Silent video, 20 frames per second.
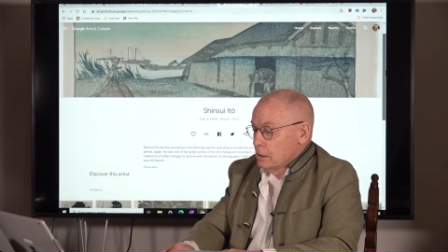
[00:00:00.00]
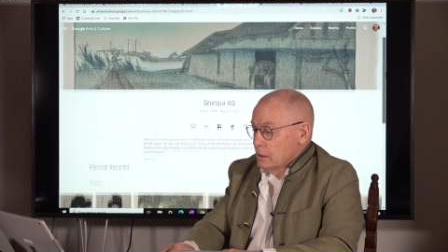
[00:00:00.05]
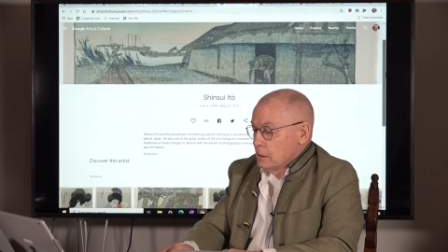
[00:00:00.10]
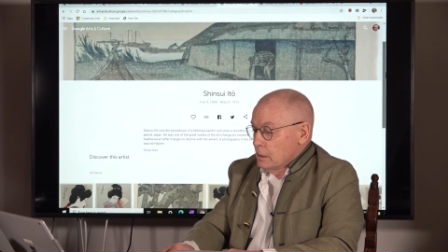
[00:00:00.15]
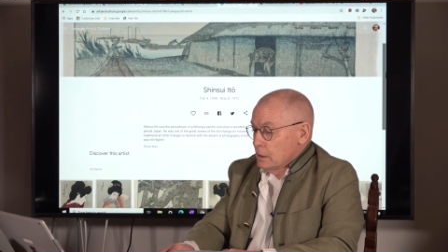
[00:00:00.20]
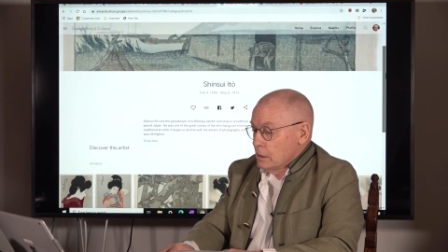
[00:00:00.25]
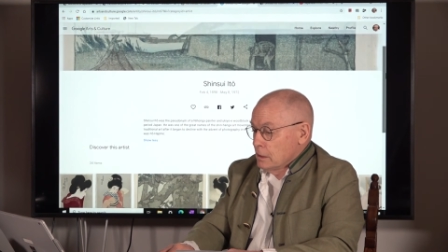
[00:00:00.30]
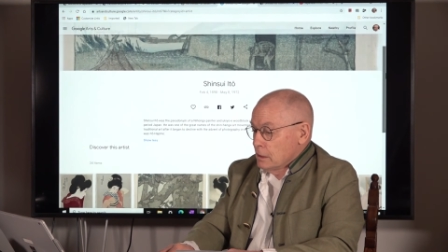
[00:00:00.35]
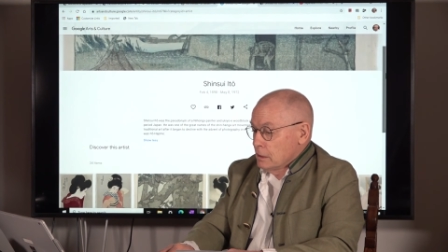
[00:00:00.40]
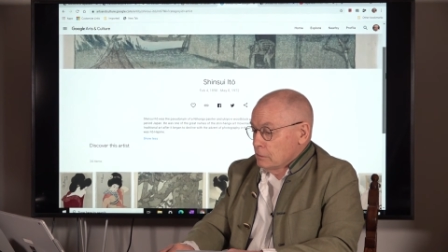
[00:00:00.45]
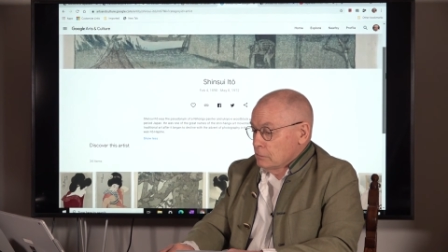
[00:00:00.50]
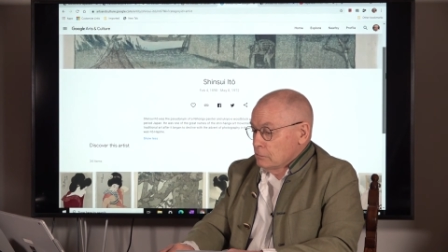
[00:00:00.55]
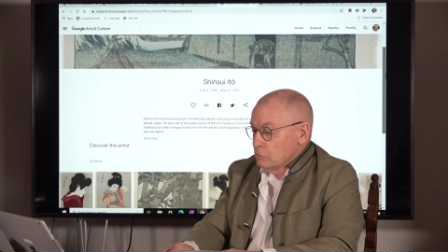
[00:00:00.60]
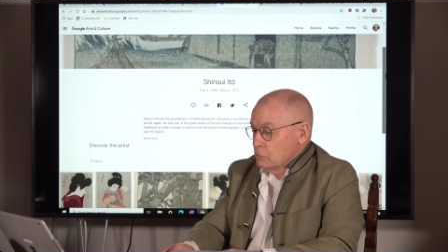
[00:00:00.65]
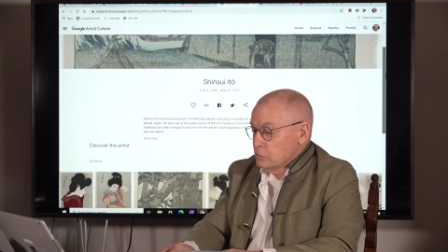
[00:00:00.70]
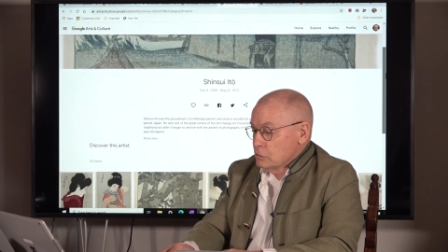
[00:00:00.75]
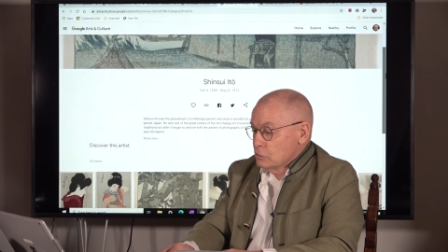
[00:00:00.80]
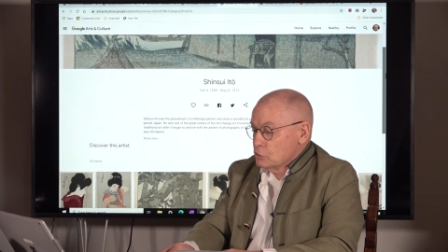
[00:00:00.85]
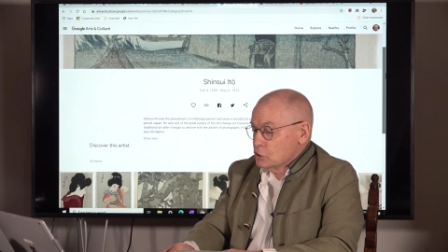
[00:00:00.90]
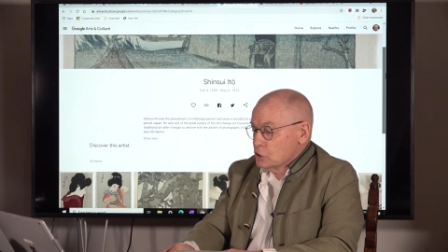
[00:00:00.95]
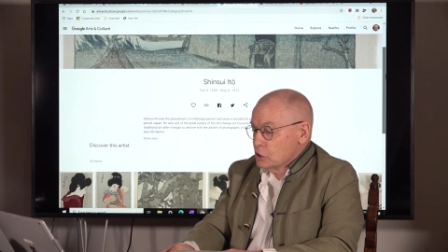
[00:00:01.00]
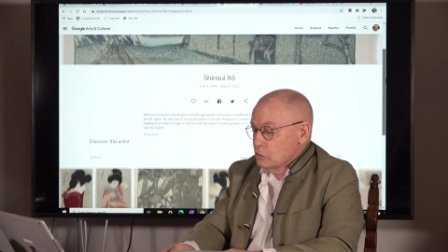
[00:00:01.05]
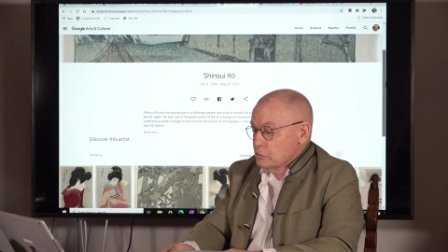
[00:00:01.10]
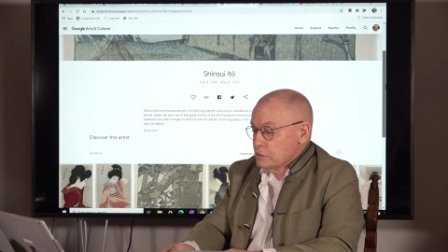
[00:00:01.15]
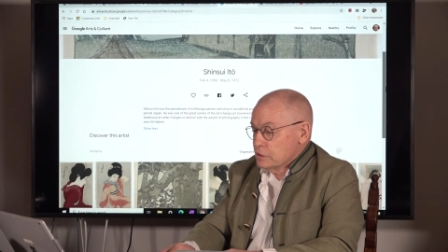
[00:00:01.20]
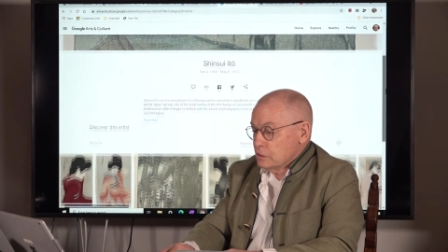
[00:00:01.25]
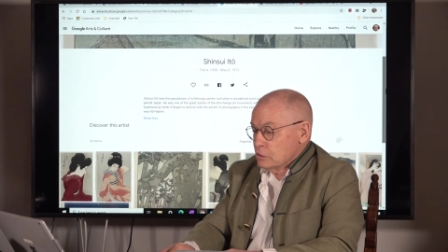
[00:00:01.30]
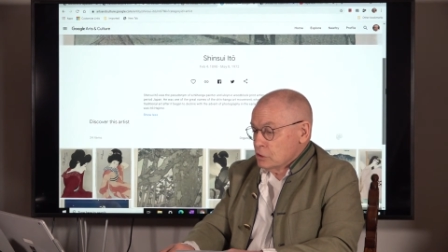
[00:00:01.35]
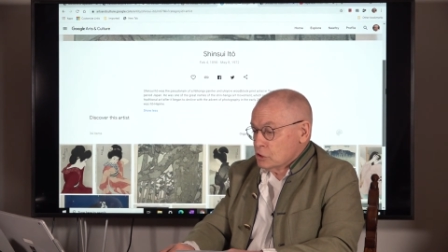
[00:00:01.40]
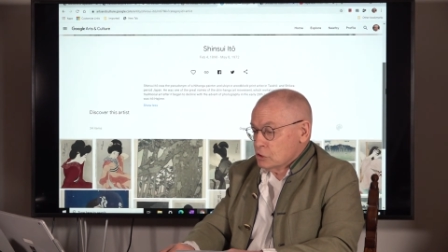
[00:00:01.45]
Uh, also
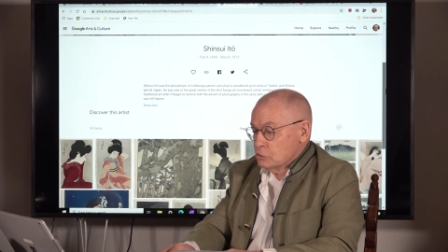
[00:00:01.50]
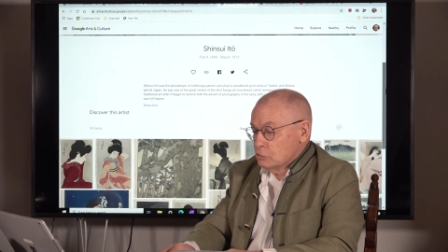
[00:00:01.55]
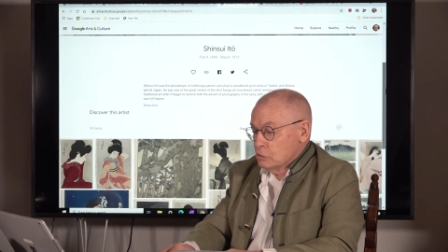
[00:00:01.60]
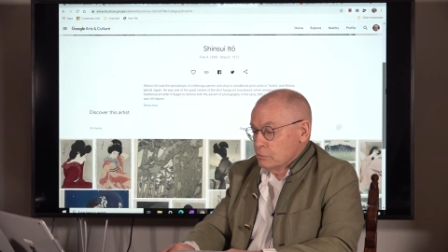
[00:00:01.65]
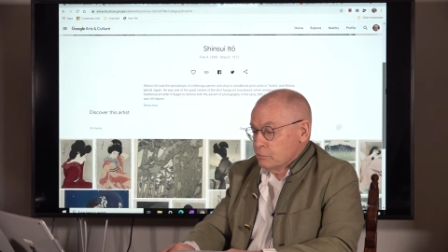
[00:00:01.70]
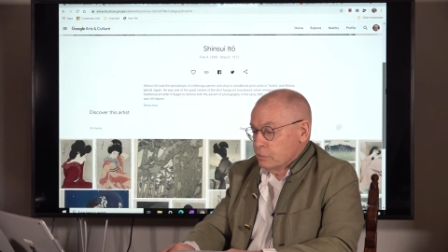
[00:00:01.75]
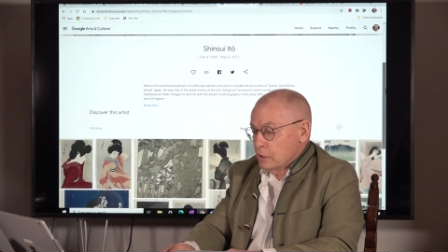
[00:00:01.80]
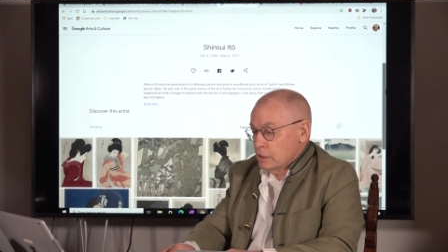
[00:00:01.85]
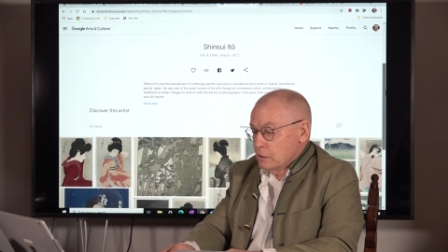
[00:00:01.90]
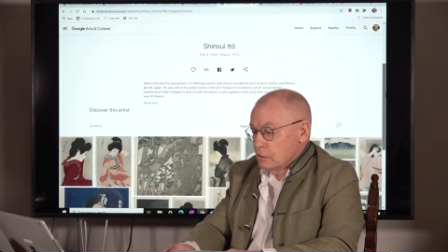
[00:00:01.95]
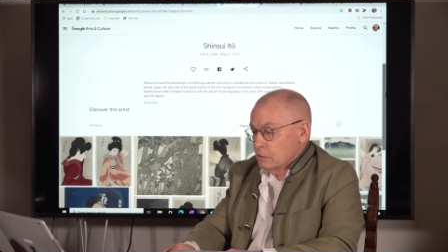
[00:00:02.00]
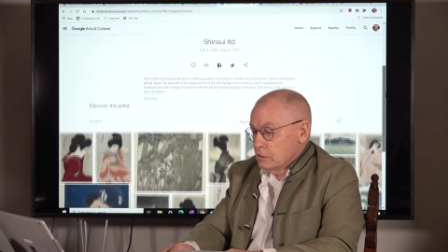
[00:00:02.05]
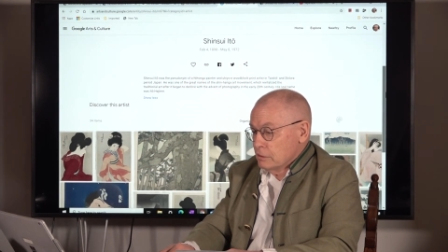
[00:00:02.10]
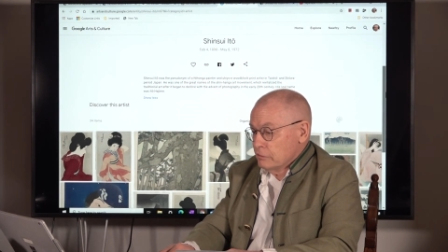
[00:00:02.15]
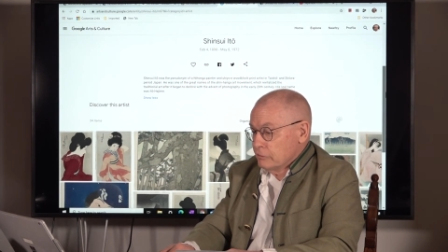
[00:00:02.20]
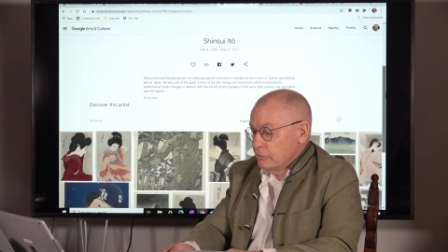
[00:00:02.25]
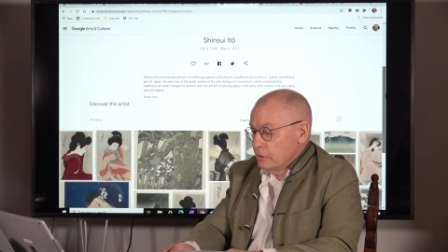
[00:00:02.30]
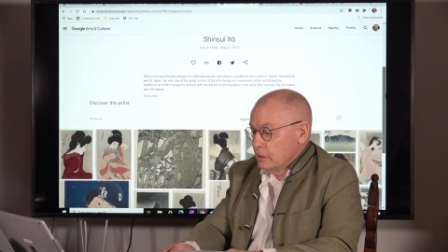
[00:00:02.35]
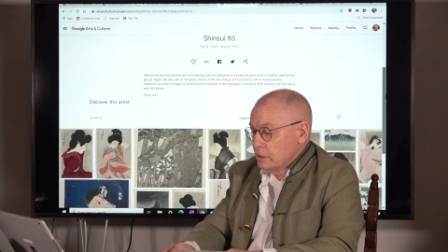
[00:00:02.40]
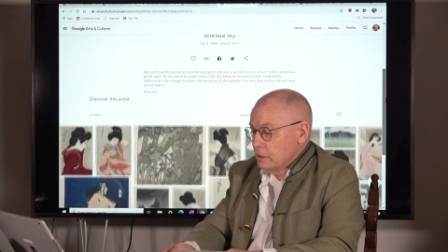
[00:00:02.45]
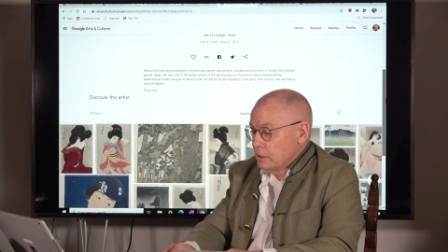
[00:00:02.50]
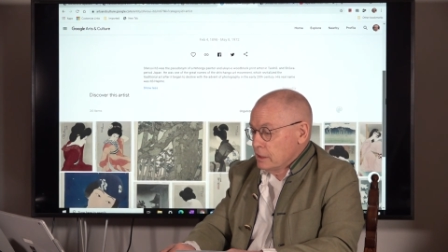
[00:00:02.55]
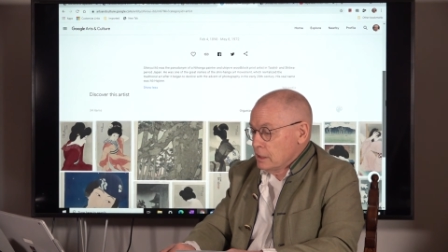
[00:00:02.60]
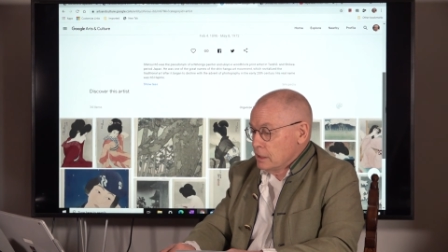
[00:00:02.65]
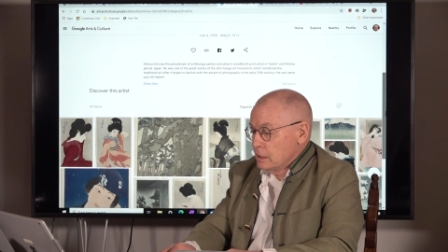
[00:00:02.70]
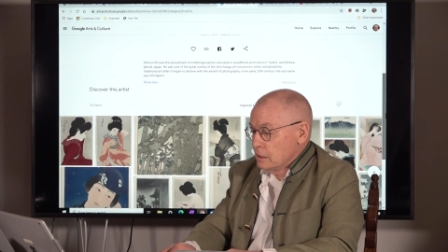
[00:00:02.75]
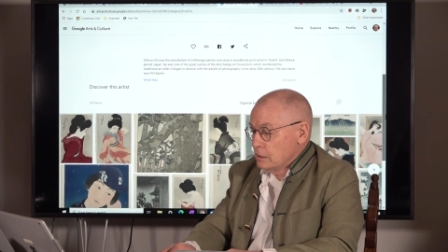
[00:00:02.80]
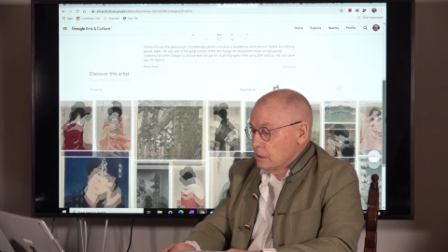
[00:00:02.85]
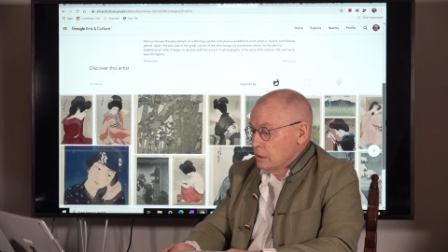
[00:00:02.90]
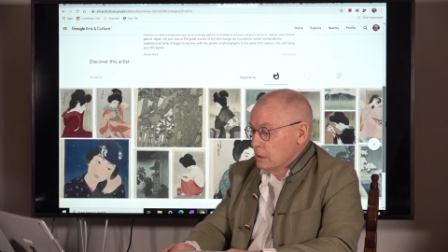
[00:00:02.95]
shows a short biography
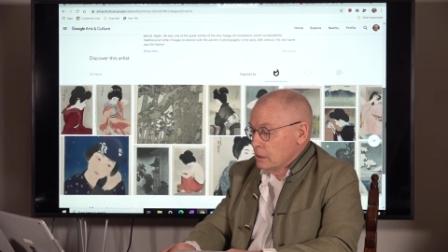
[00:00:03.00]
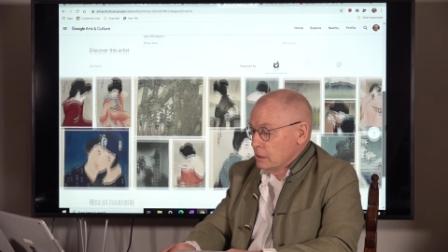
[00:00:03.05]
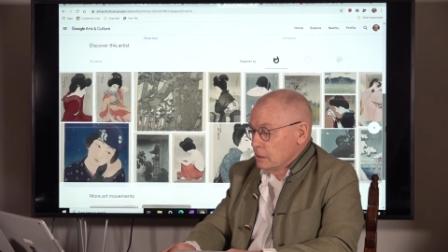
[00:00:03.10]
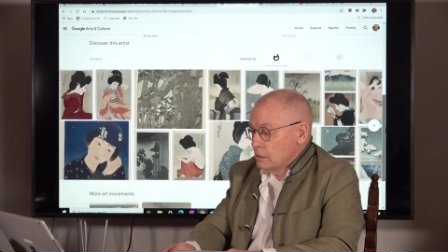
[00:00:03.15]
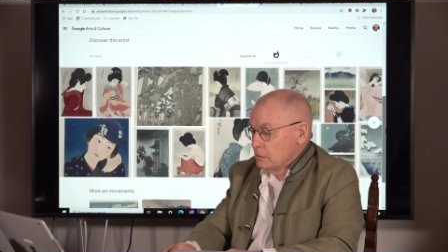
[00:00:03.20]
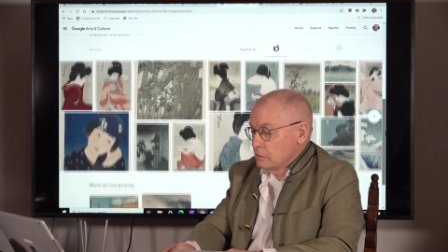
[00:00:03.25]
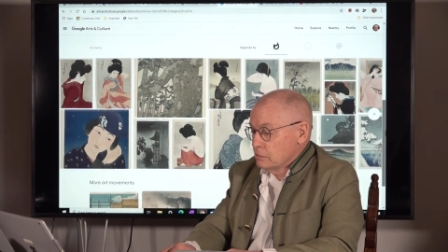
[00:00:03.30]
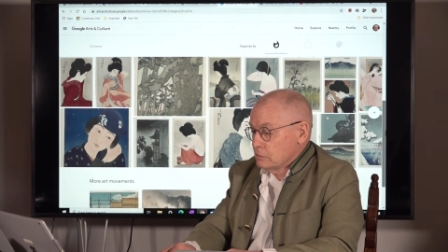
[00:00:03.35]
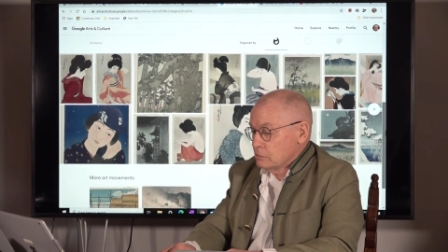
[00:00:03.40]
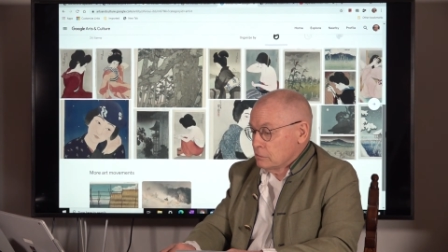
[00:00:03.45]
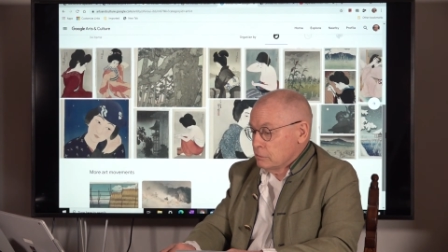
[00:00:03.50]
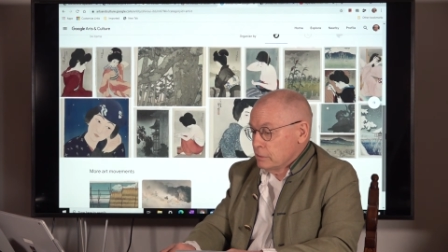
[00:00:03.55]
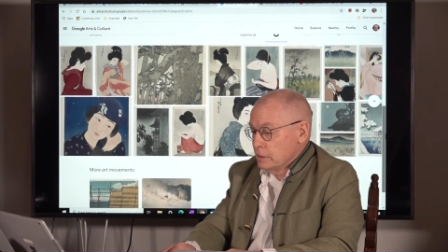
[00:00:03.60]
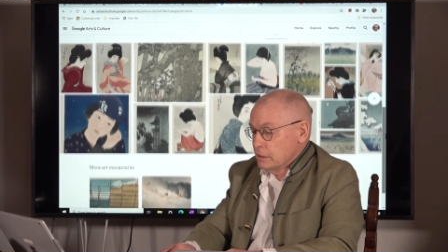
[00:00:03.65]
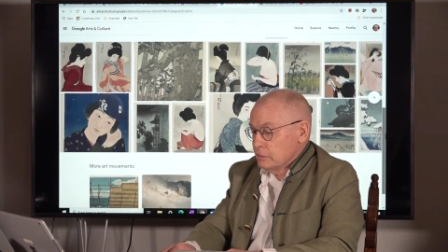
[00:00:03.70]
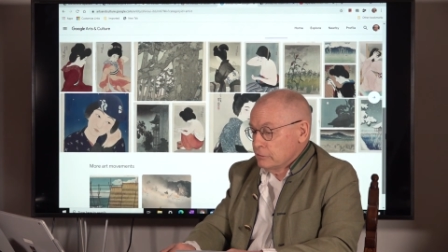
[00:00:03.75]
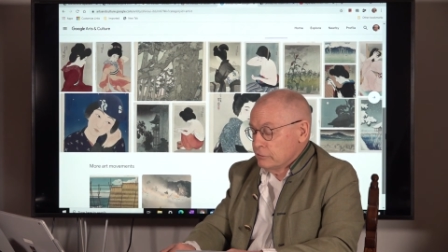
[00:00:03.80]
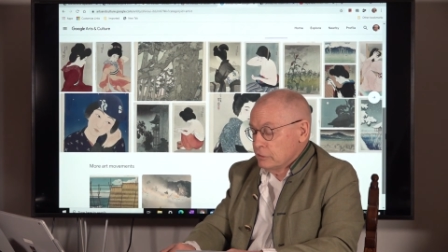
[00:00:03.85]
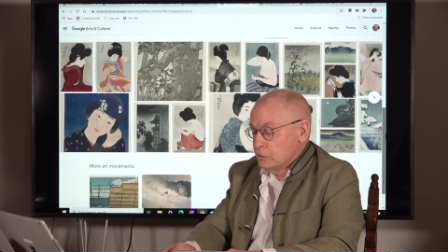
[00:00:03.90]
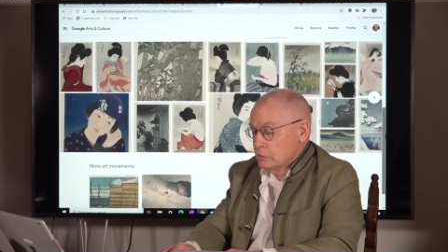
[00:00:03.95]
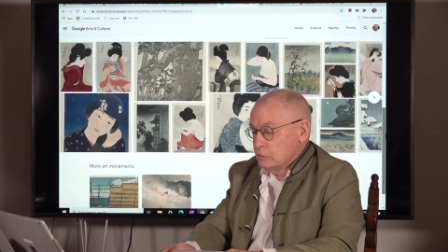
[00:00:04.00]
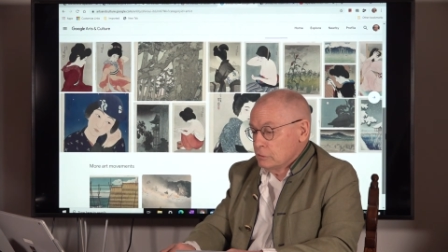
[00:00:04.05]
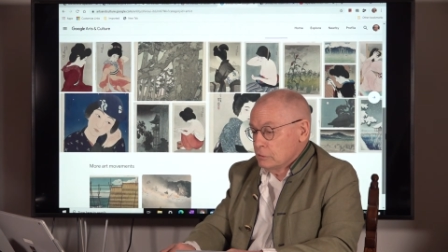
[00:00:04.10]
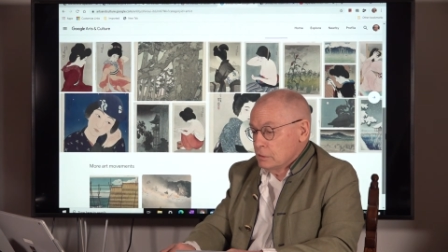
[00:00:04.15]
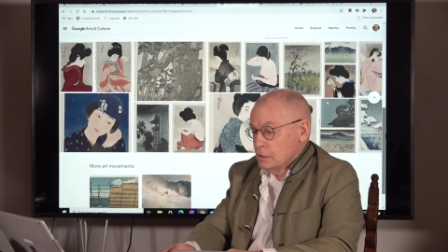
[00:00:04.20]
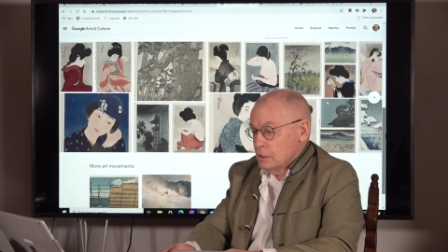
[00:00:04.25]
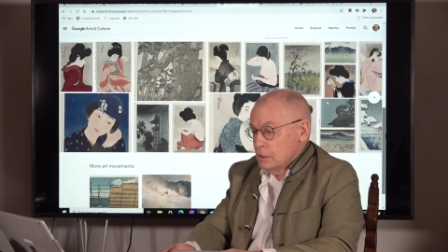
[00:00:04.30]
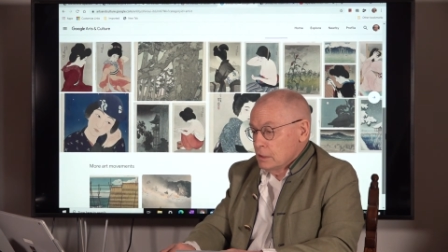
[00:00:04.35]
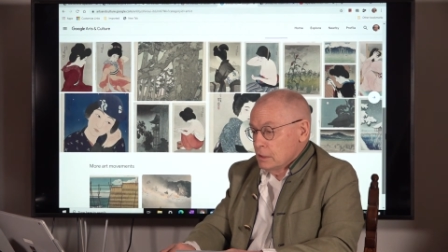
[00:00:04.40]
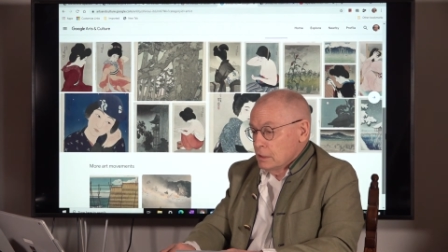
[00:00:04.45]
there and quite a few